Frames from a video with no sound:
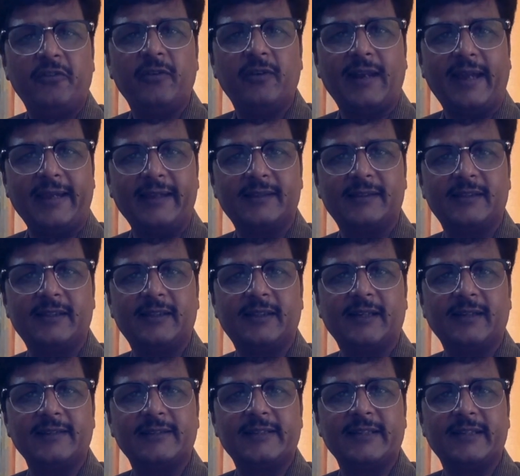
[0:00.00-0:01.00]
you like the
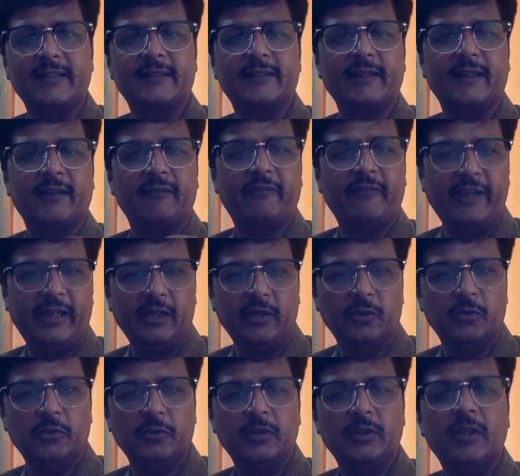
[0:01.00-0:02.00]
content and
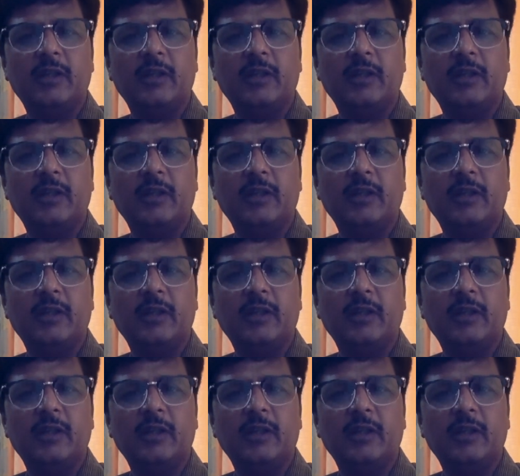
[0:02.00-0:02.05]
value,